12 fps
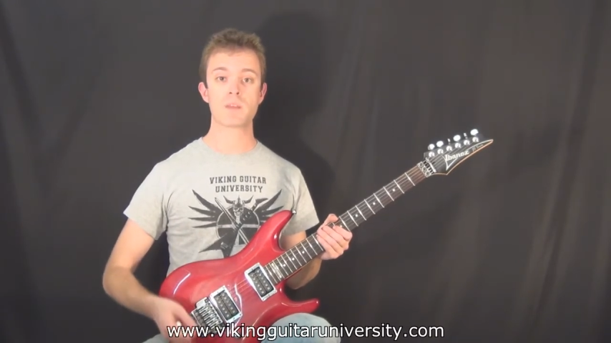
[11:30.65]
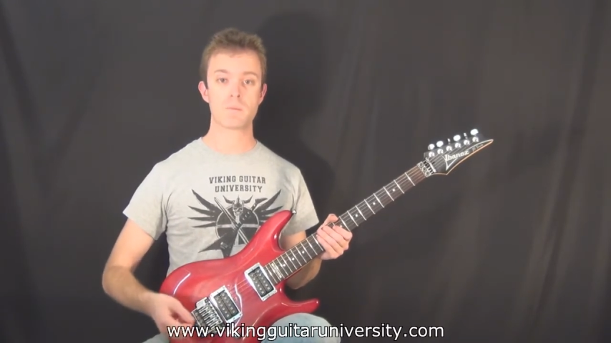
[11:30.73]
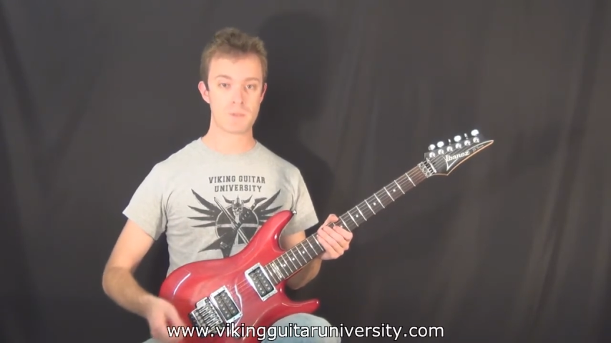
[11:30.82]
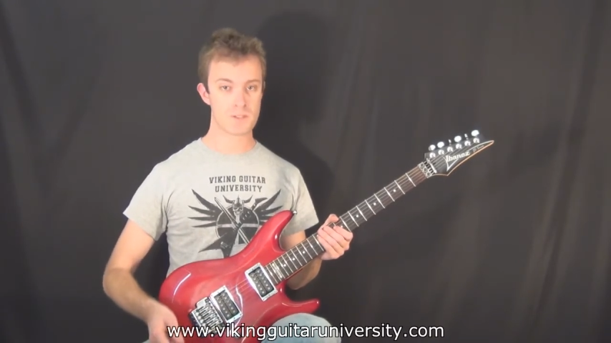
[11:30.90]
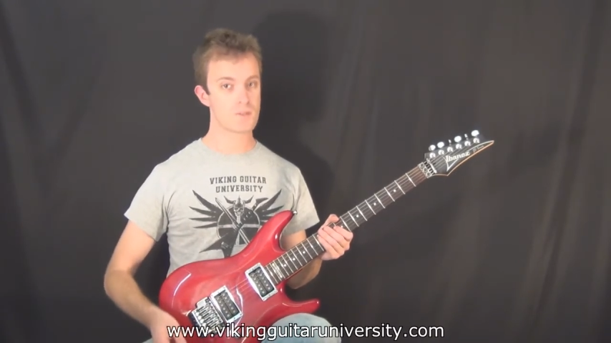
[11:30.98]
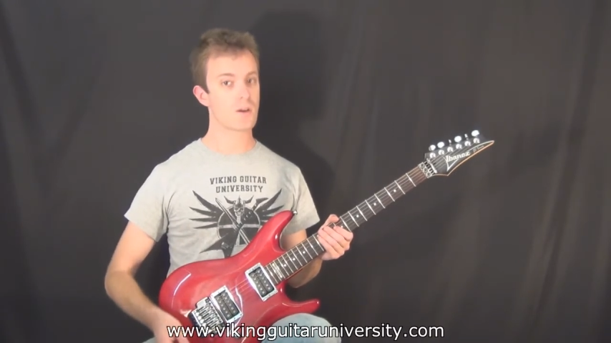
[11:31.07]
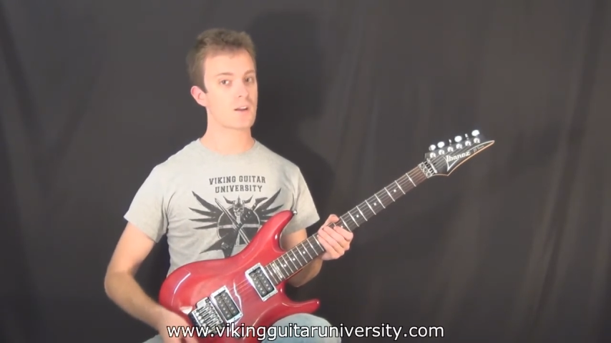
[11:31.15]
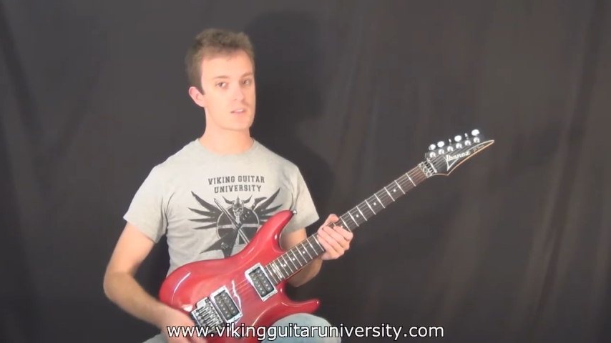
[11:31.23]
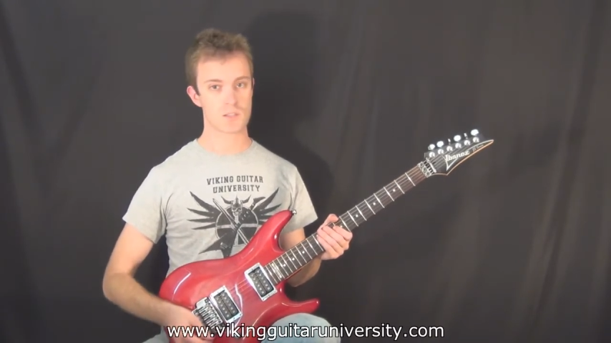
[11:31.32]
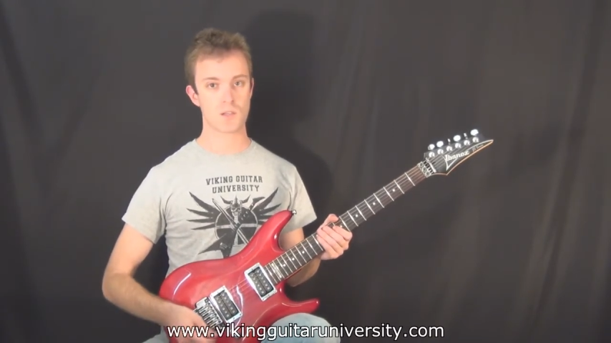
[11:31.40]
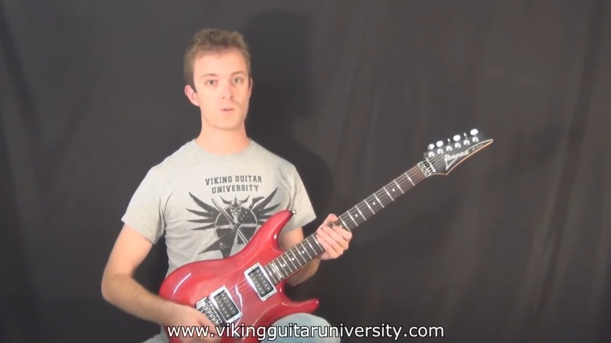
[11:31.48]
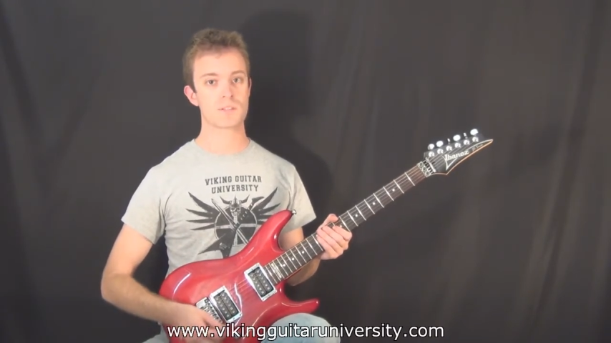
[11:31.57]
that means you got to
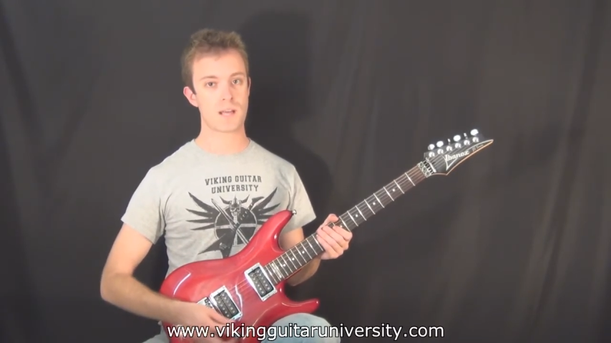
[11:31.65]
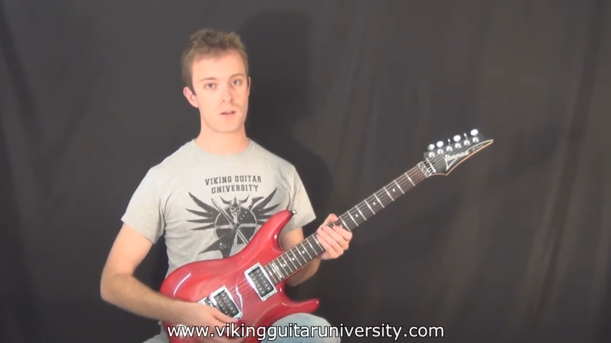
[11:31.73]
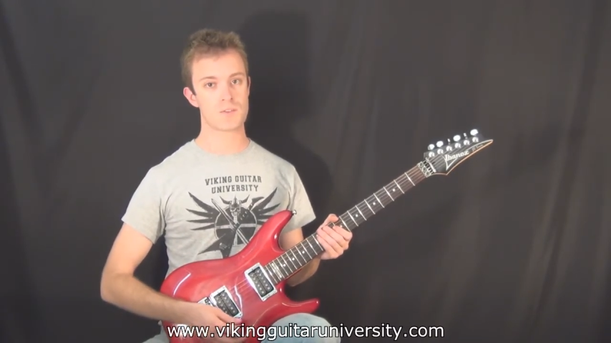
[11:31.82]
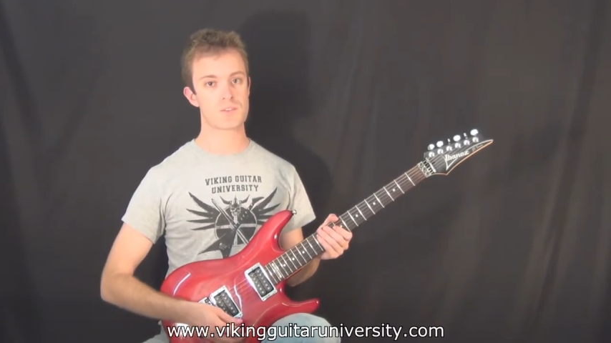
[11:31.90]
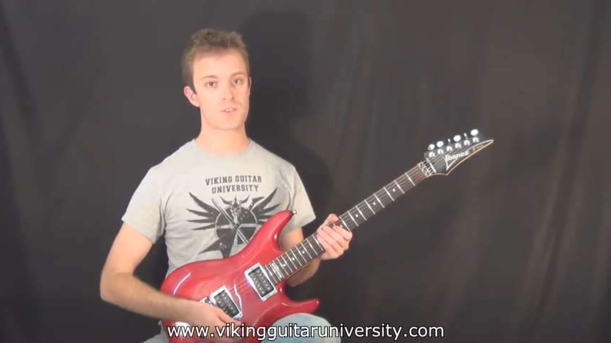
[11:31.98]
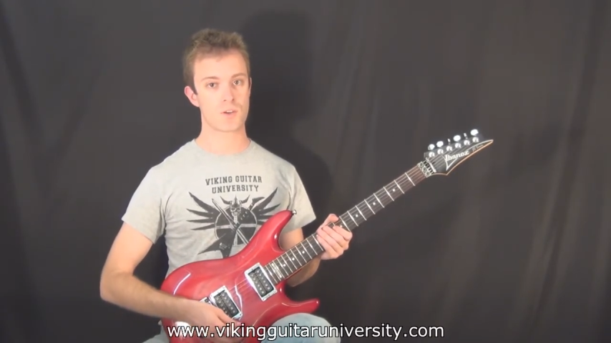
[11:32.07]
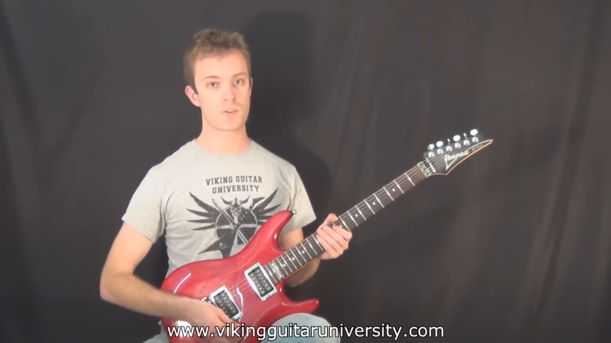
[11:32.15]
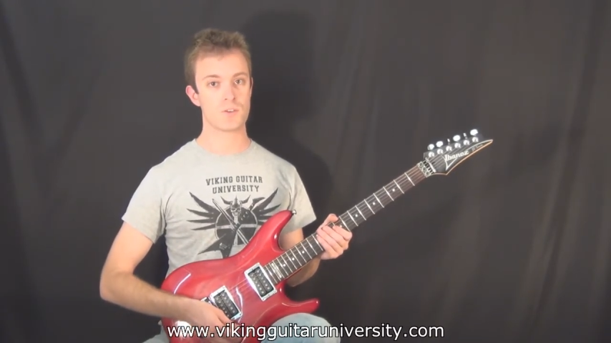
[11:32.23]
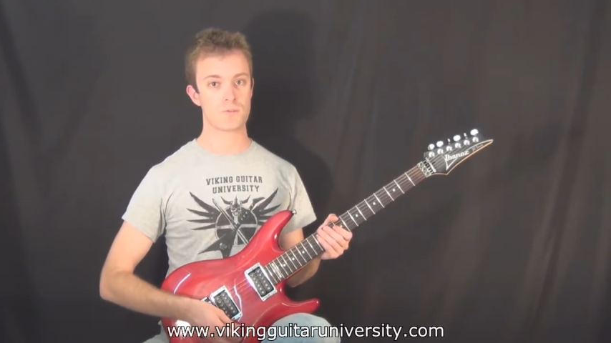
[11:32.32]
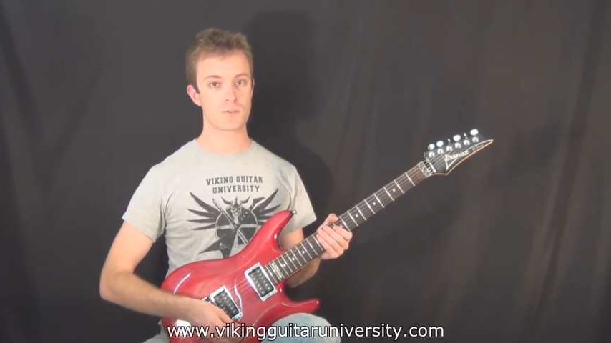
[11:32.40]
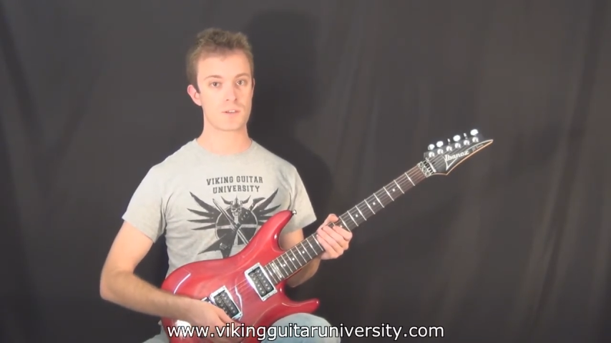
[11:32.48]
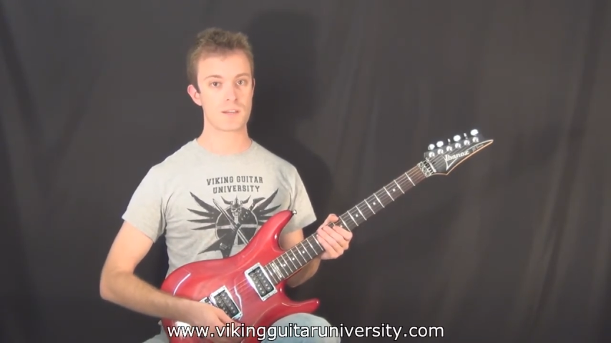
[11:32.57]
slow it down and start
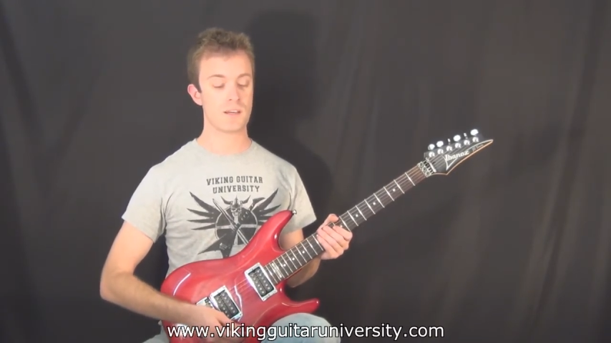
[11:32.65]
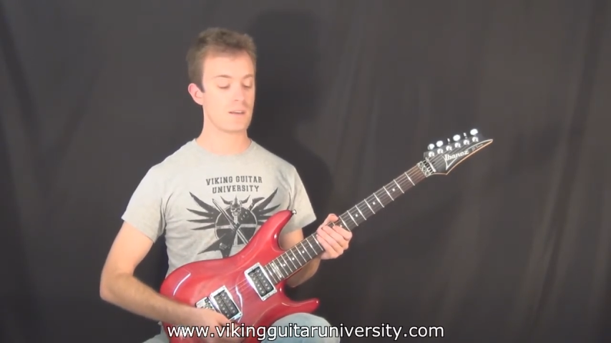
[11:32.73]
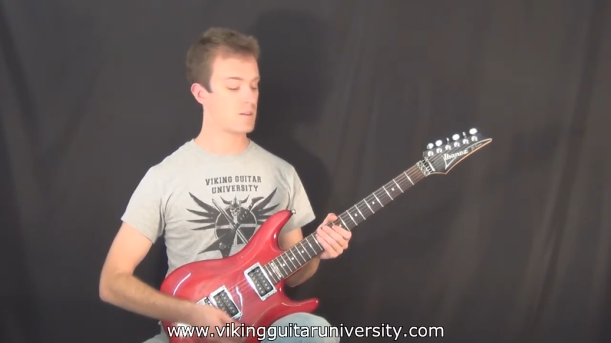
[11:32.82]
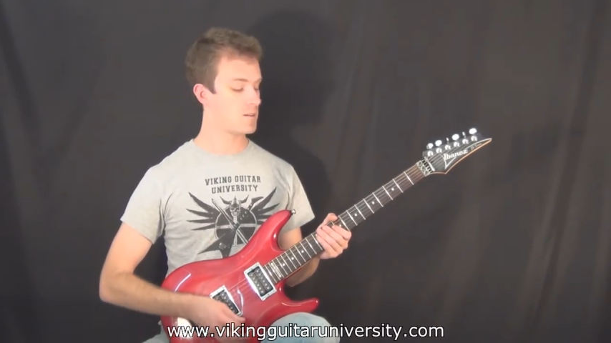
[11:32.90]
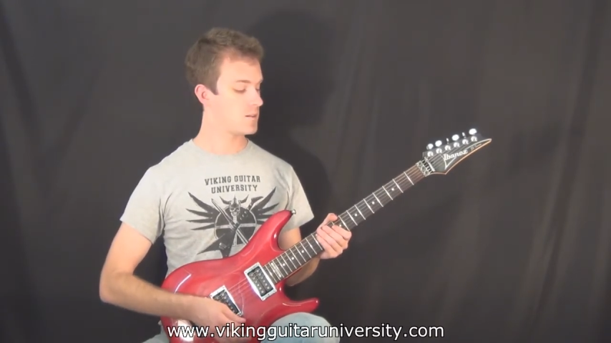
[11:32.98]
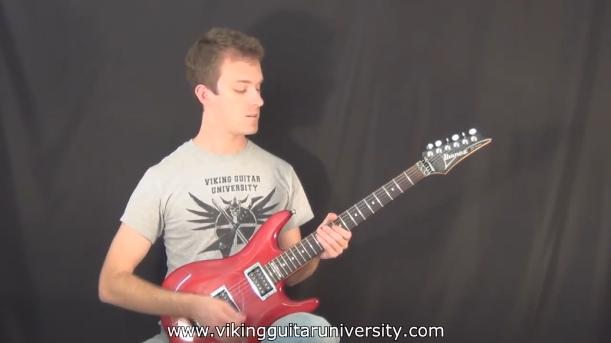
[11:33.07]
over again.